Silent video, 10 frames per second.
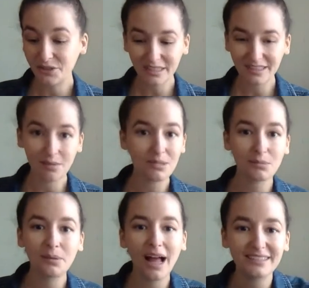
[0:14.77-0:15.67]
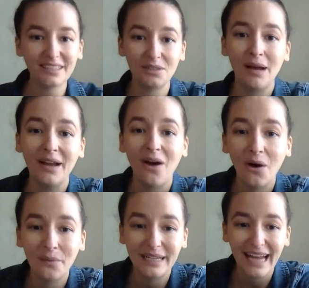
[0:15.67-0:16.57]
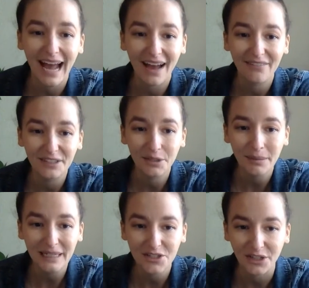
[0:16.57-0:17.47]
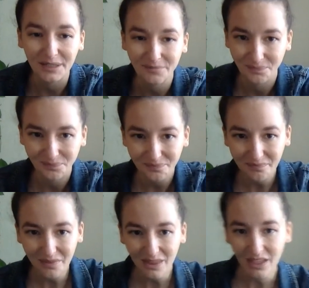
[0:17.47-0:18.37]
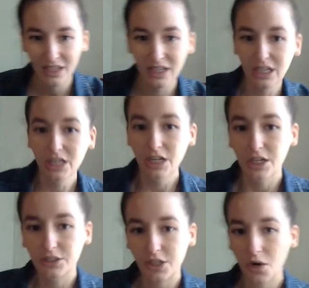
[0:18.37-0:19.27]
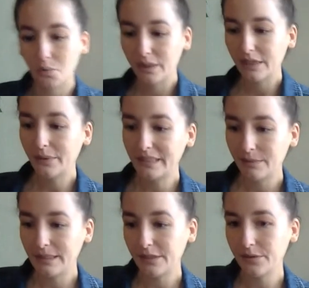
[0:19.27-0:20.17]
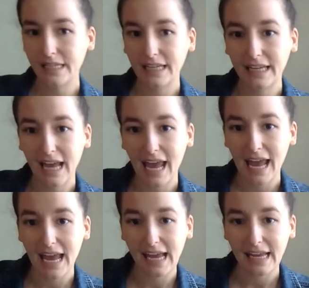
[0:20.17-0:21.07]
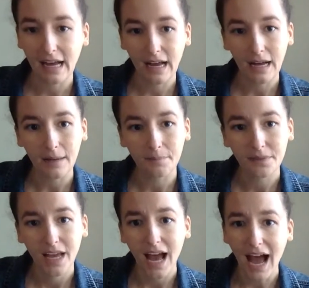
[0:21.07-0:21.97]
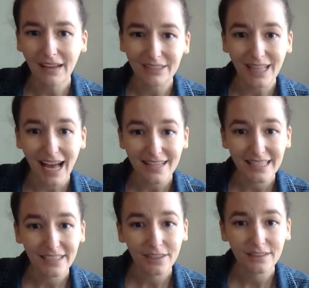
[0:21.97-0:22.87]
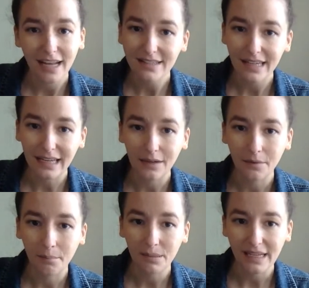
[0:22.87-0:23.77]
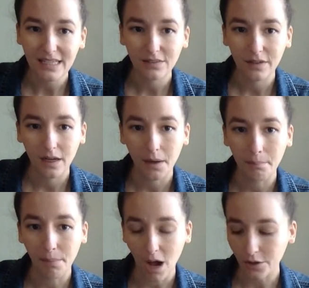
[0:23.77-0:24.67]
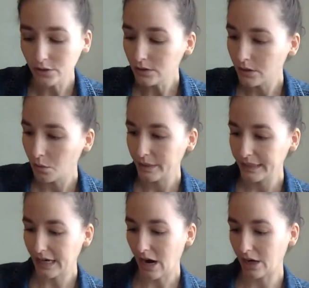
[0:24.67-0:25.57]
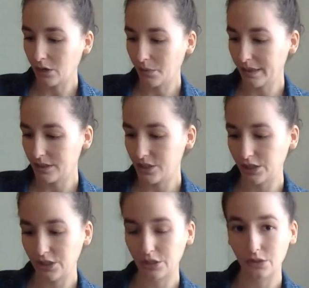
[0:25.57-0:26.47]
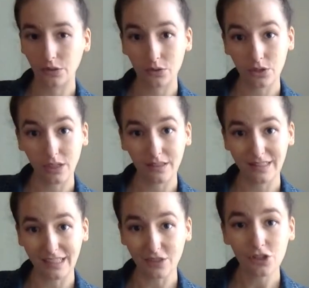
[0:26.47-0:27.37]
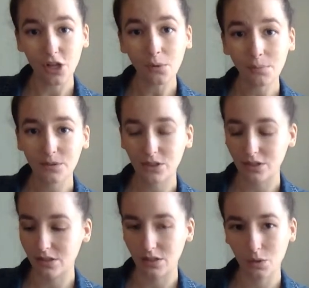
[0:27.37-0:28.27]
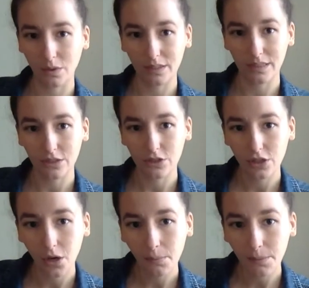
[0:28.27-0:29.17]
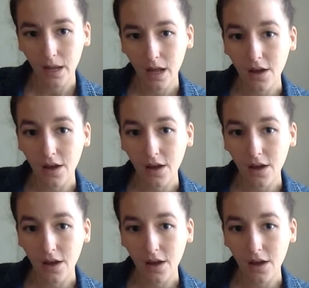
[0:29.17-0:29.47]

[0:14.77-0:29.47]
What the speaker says: using some supplies that you might already have in your pantry. So we're going to be using I have a glass here that's in place of a bottle. We are going to use dish soap, just a squirt of dish soap.